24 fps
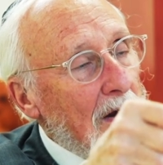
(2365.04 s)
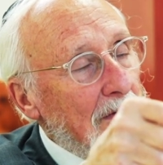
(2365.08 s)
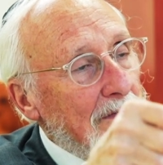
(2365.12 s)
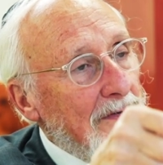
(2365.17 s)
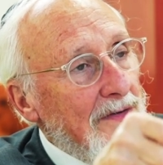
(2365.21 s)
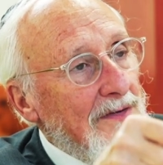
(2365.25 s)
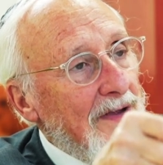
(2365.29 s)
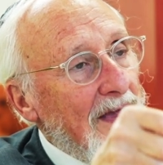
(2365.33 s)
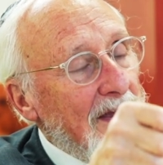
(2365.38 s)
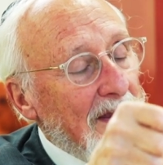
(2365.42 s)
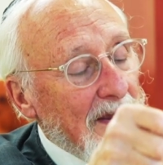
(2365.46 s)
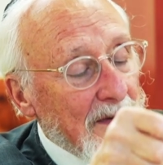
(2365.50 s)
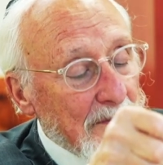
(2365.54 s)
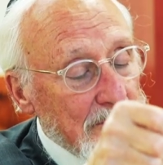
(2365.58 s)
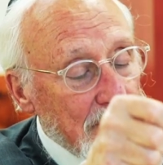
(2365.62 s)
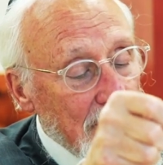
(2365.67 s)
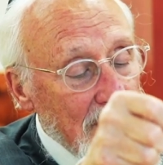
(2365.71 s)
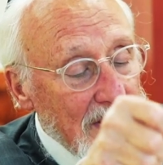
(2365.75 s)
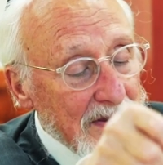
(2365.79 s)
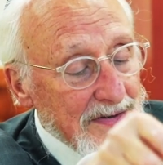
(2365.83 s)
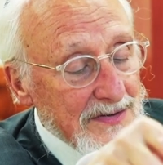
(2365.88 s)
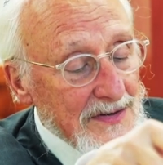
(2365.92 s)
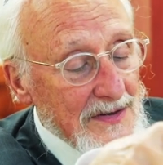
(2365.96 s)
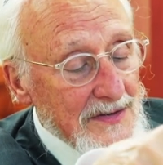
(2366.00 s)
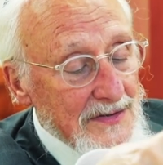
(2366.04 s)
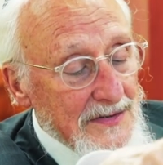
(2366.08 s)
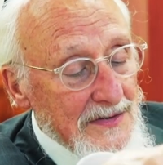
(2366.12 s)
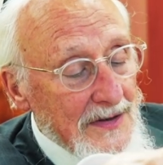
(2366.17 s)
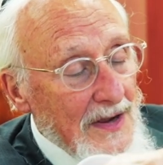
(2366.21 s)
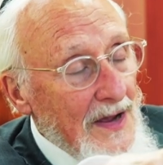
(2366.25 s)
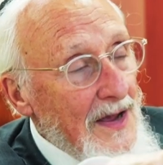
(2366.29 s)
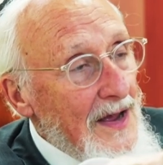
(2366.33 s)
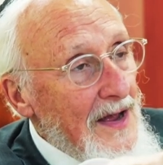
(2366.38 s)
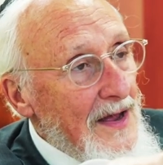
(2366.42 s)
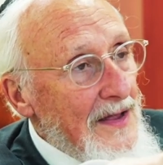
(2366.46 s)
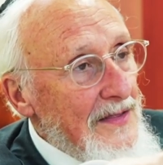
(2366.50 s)
to taking presents,
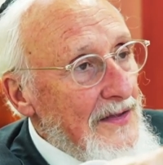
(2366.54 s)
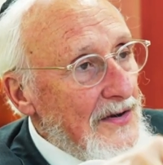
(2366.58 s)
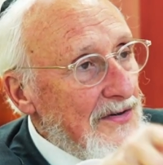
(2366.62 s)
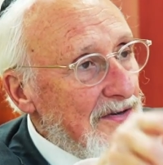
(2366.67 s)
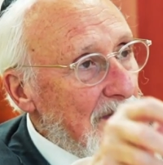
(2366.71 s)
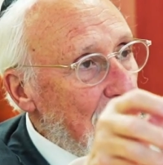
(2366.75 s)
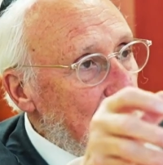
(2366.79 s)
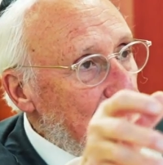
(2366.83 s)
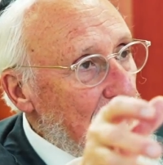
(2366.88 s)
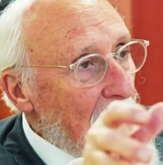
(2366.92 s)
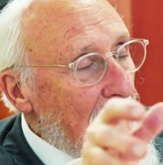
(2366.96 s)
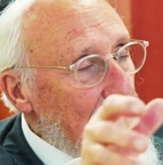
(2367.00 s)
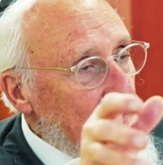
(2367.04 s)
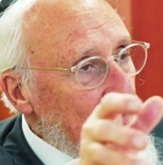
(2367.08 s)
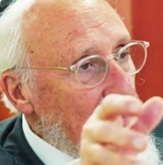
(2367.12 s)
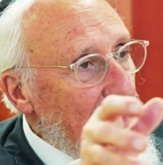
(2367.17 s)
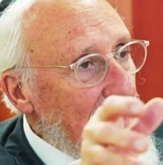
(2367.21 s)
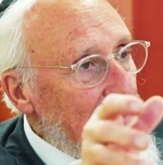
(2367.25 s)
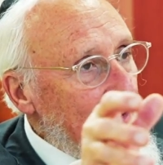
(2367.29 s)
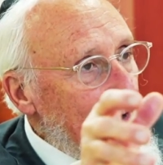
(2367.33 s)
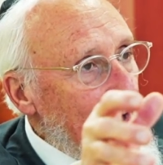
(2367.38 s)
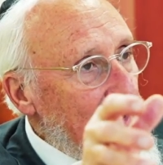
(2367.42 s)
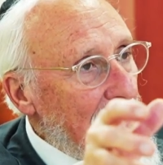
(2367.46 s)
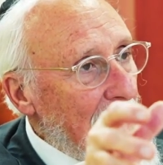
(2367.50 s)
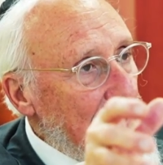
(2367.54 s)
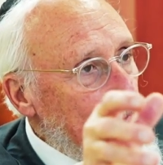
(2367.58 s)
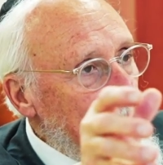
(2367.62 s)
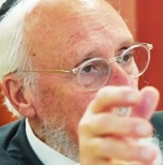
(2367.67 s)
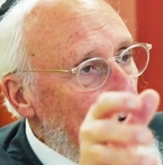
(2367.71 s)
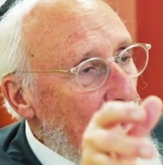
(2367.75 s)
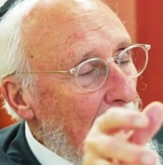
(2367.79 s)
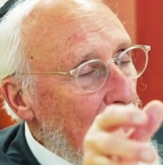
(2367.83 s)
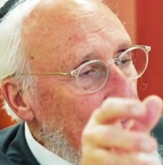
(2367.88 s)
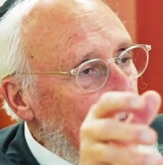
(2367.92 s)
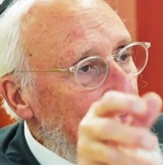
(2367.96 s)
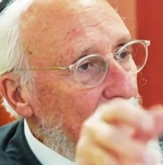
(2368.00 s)
there's a problem, halachic
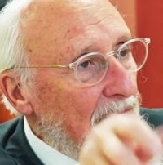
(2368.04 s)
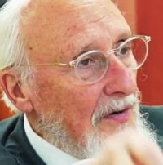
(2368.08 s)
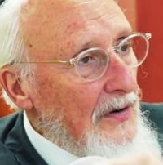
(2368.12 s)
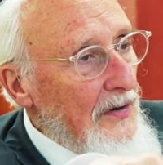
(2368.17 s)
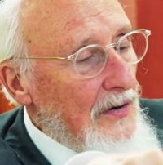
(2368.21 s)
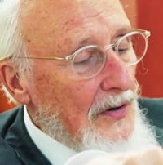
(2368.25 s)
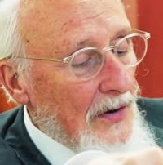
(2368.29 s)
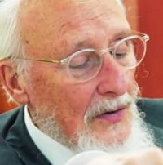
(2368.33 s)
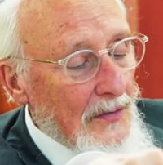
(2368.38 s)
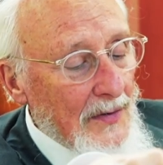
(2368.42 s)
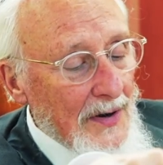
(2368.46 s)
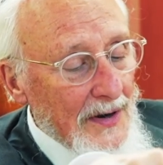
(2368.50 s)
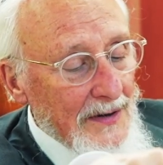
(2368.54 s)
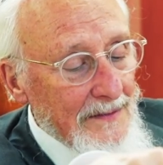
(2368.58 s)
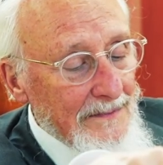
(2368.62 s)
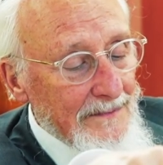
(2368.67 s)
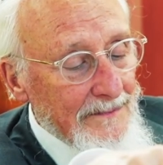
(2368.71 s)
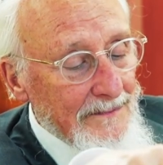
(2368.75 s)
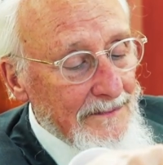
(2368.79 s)
problem for a Kohen.